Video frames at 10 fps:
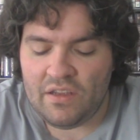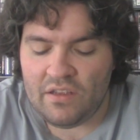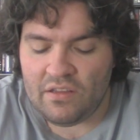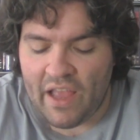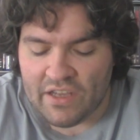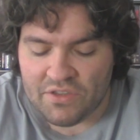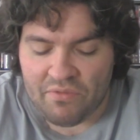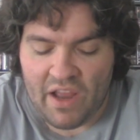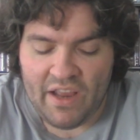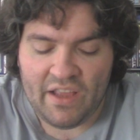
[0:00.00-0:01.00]
Lance
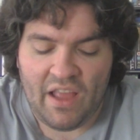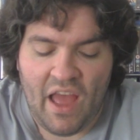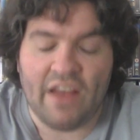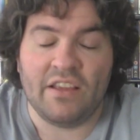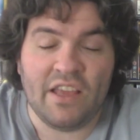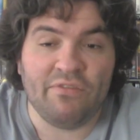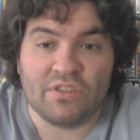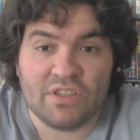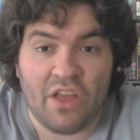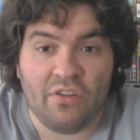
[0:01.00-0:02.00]
Reddick, and Kiefer
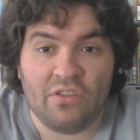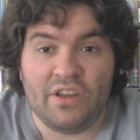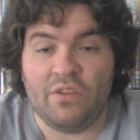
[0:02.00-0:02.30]
Sutherland,